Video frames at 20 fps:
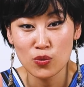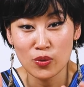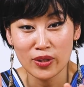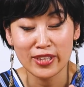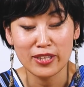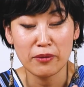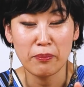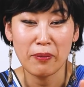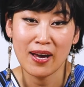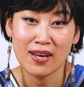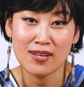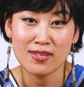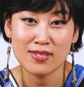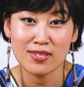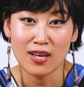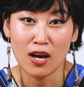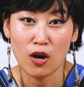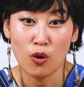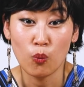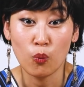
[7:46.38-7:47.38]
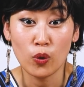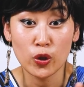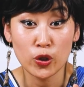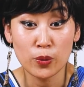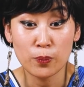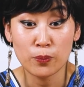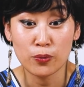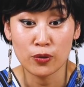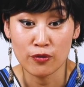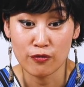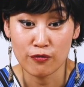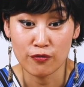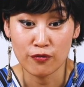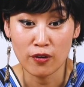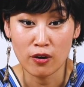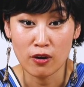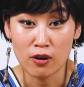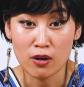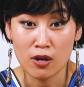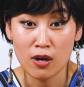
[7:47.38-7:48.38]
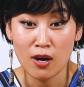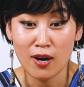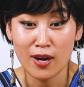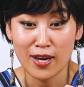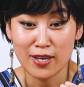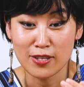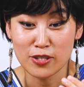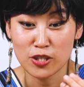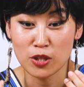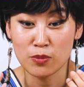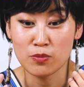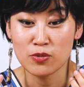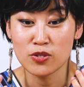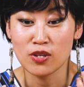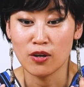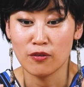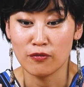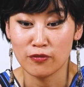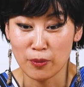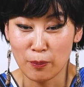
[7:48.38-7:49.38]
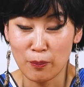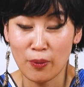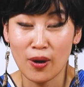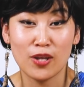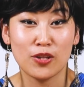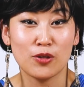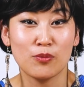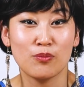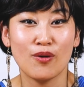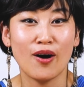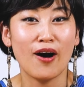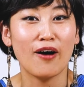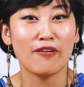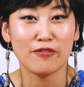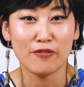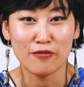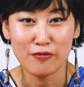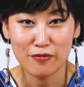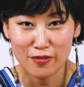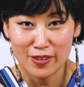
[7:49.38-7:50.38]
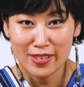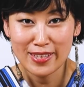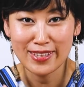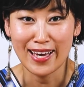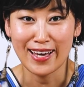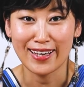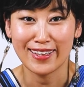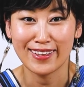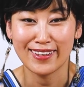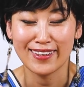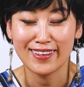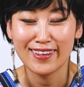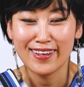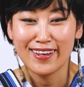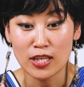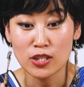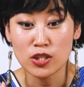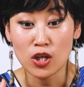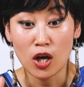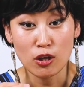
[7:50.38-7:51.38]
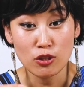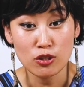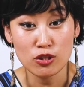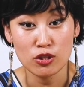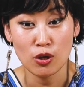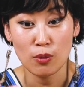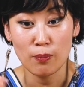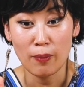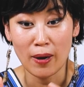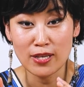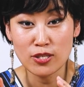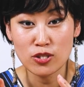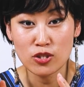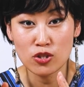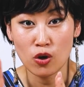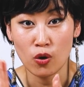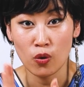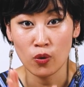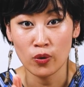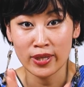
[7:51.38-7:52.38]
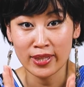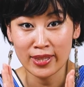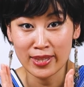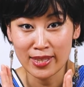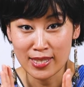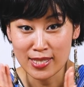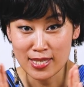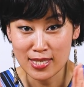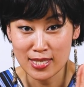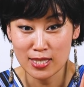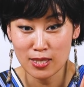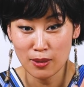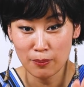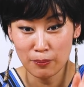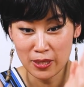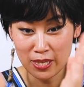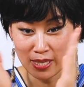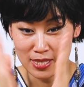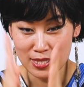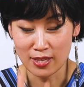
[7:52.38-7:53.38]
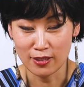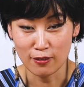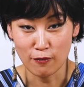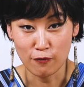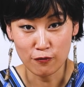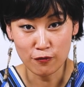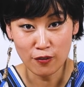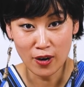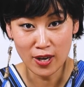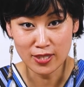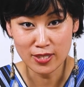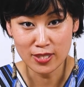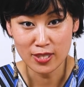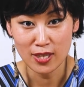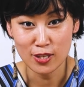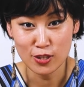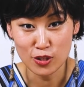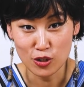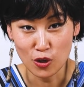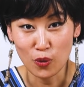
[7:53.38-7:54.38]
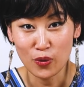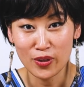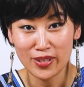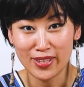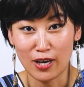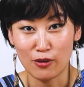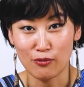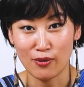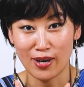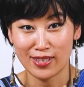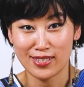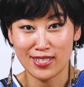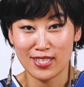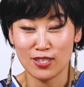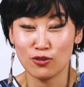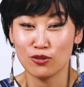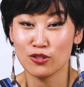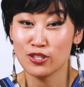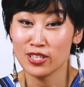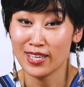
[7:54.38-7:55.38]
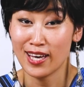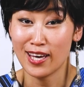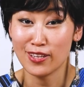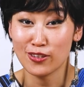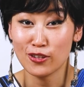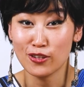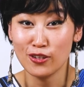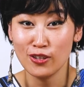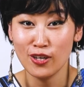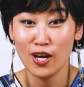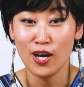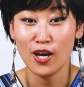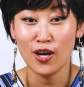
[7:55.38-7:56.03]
really depends on what you prefer in terms of the bottom of the V-neck. And also by sewing this piece in the front, sewing that rectangle together,